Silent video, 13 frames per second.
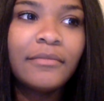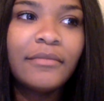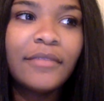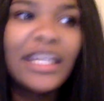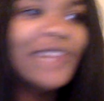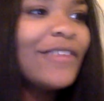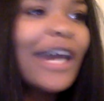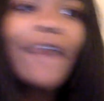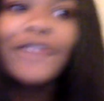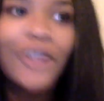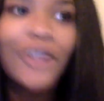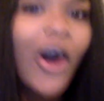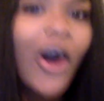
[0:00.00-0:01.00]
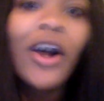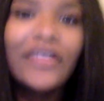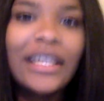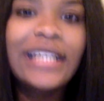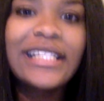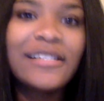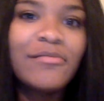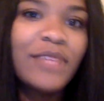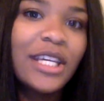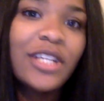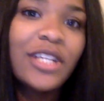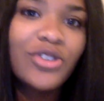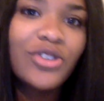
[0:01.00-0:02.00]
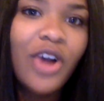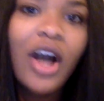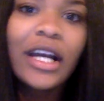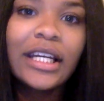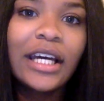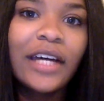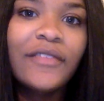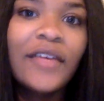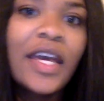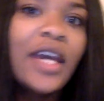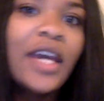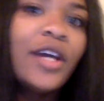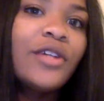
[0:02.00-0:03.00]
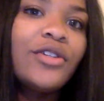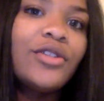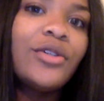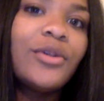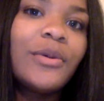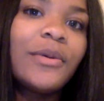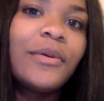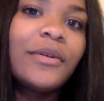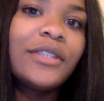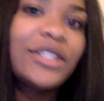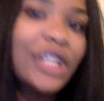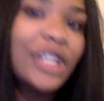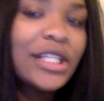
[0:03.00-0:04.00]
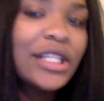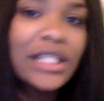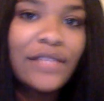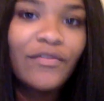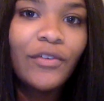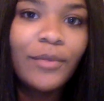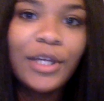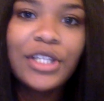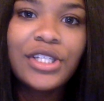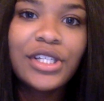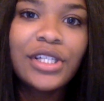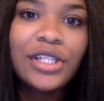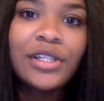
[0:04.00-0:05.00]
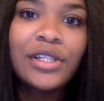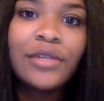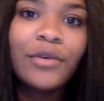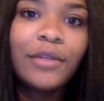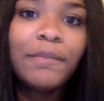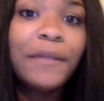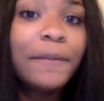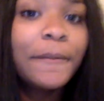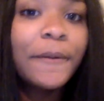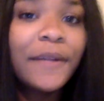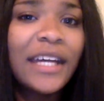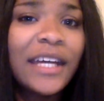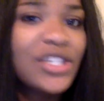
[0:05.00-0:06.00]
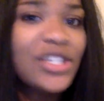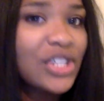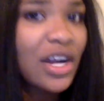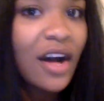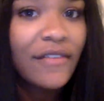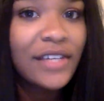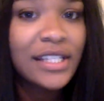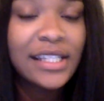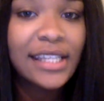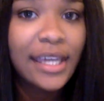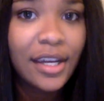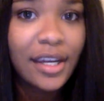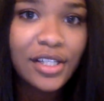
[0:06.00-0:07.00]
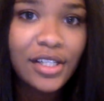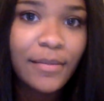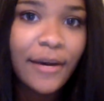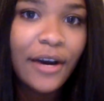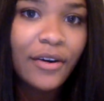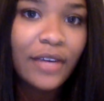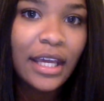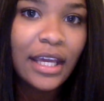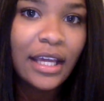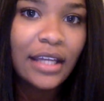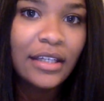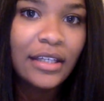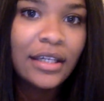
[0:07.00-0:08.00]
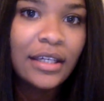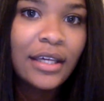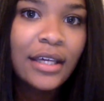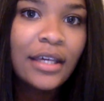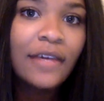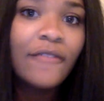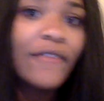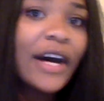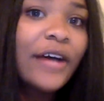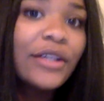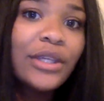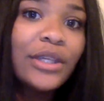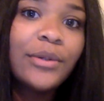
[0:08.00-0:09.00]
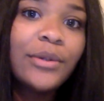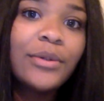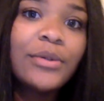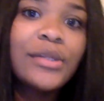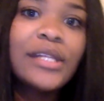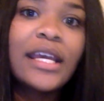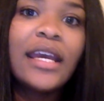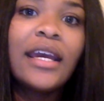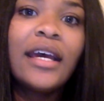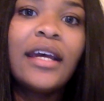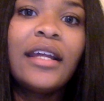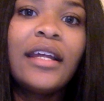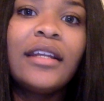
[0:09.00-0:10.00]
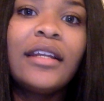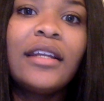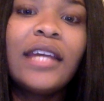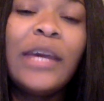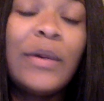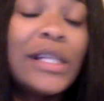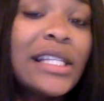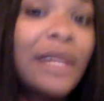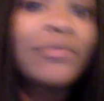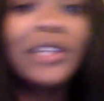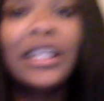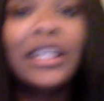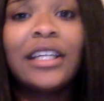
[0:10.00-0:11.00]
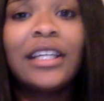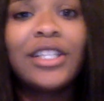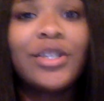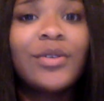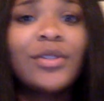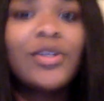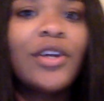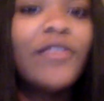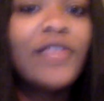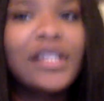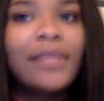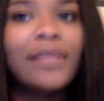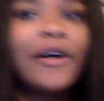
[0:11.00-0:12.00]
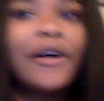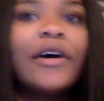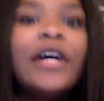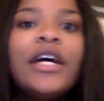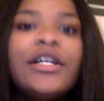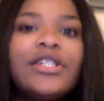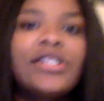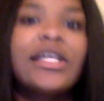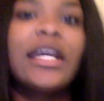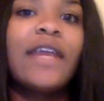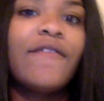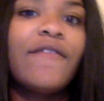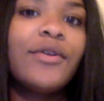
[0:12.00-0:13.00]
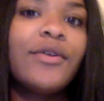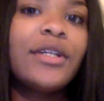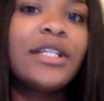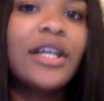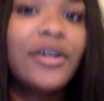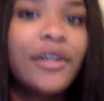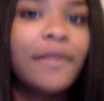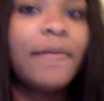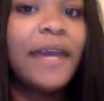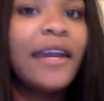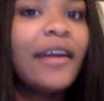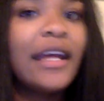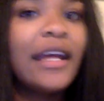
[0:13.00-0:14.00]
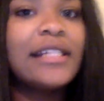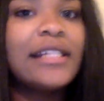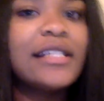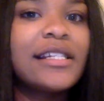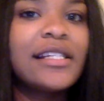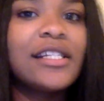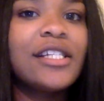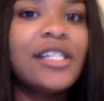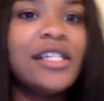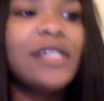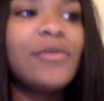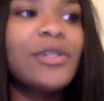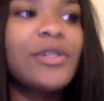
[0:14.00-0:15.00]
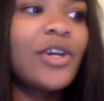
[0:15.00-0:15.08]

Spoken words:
Even after all this and being strong enough to share this information with people that she obviously cares about and values, and it was something that she was nervous about, just like if you were to tell your parents. She was